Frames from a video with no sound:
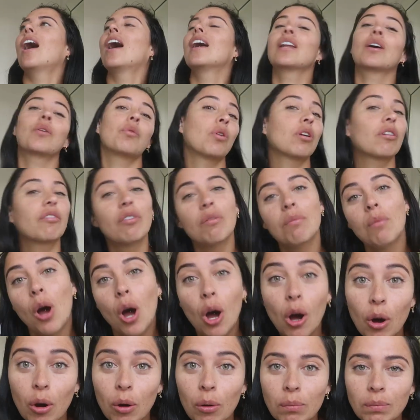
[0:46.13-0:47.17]
and I work from
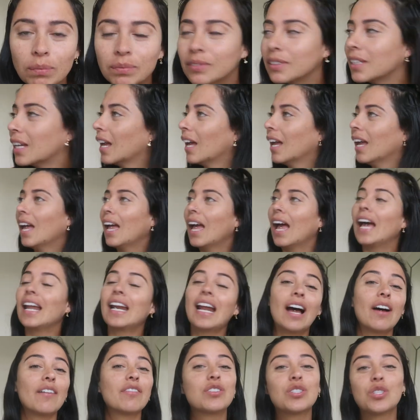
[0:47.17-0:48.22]
home
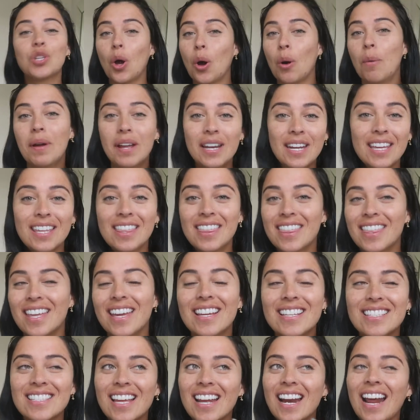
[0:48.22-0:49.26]
and have so many
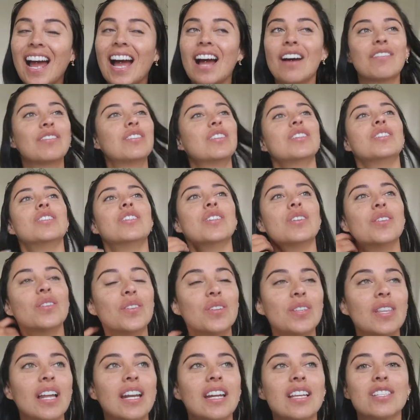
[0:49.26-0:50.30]
things that I have to
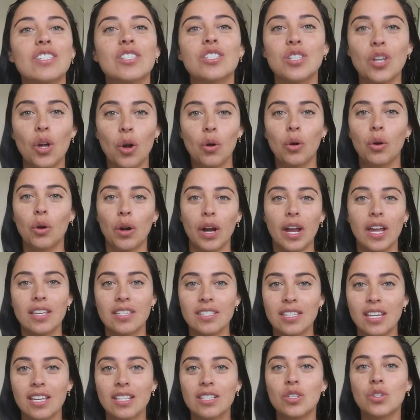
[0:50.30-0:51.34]
do that is so
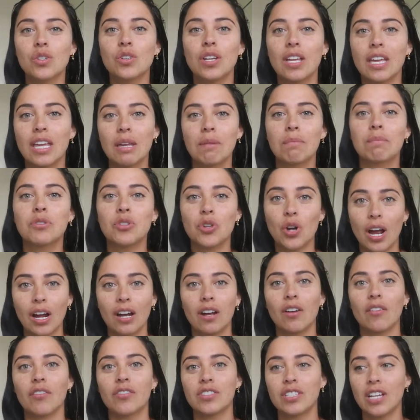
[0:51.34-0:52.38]
crazy to keep
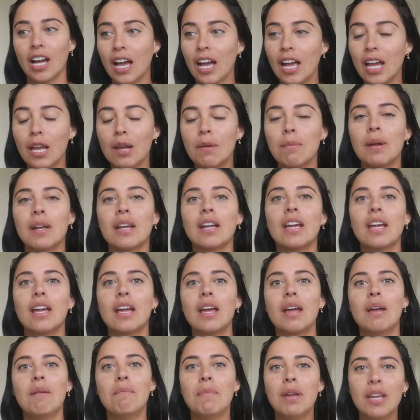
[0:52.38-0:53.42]
track of time and
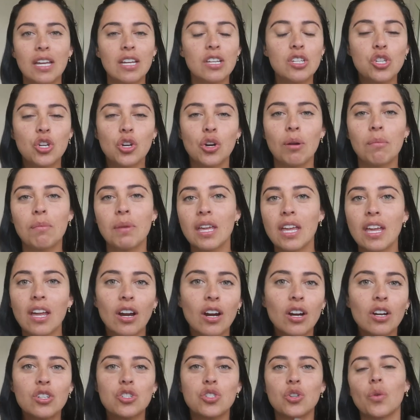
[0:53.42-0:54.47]
making sure I'm
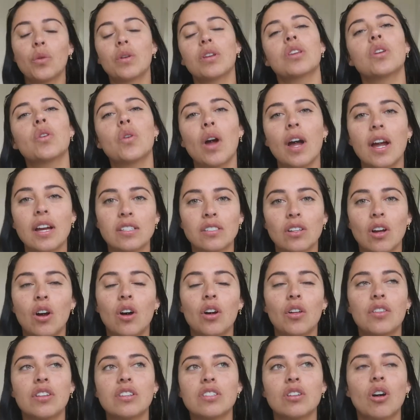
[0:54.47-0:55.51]
here showing you guys
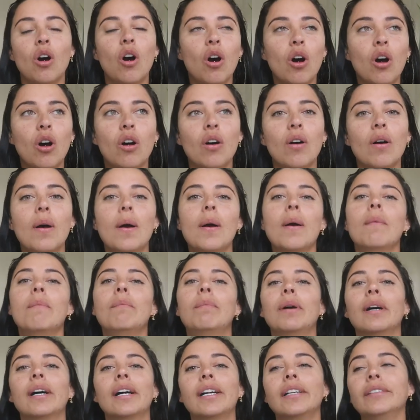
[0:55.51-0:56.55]
all this haul.
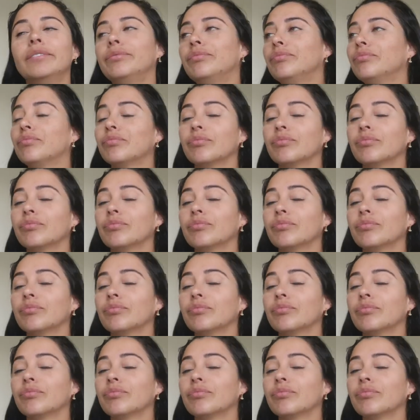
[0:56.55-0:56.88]
But